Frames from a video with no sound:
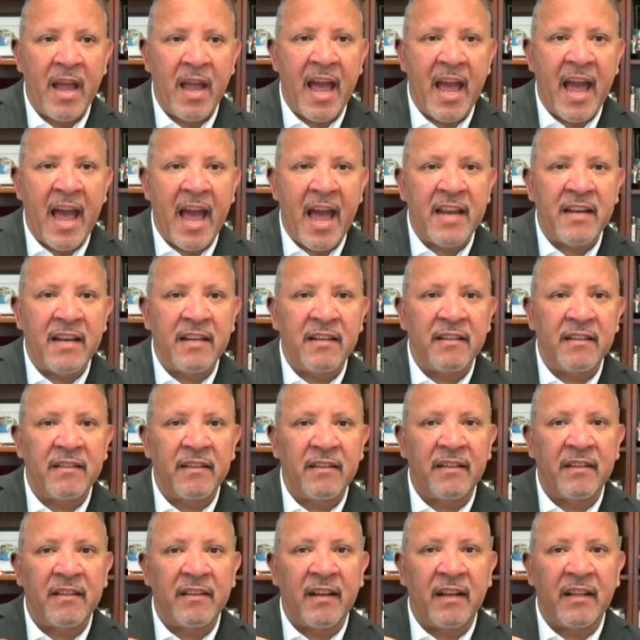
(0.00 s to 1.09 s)
and
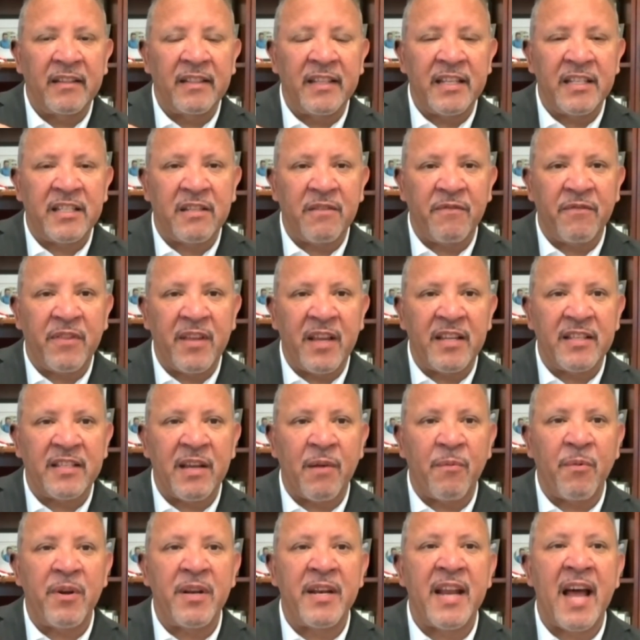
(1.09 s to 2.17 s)
a list of things
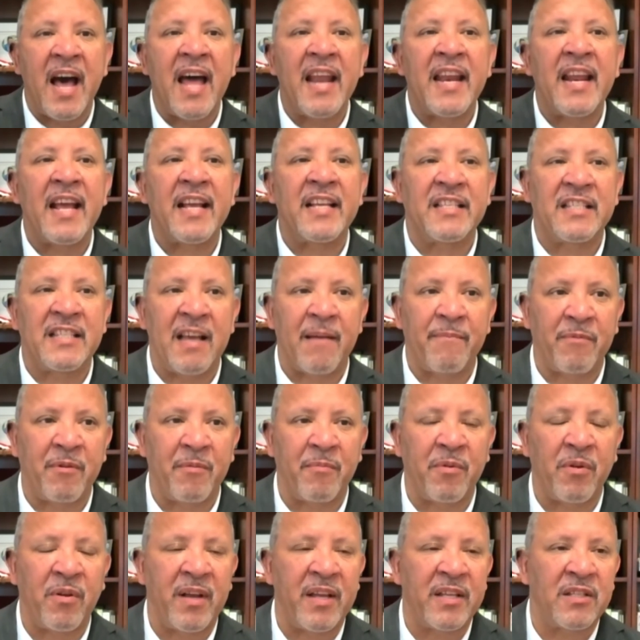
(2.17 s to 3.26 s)
that were not
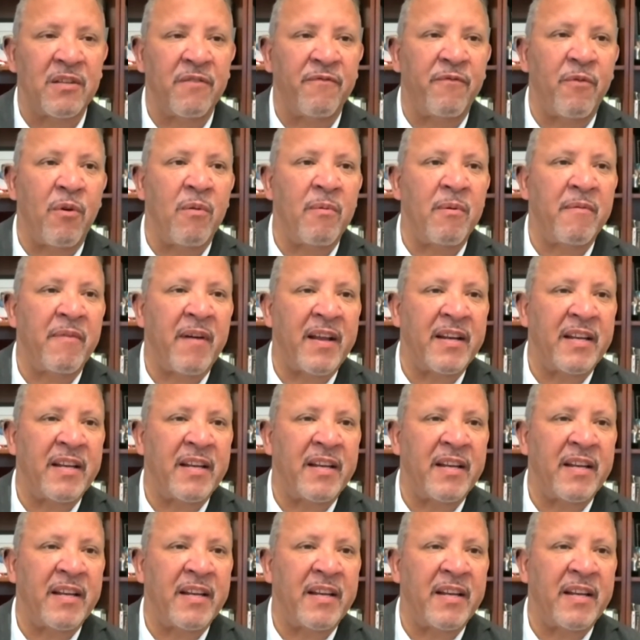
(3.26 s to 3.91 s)
acceptable as a form of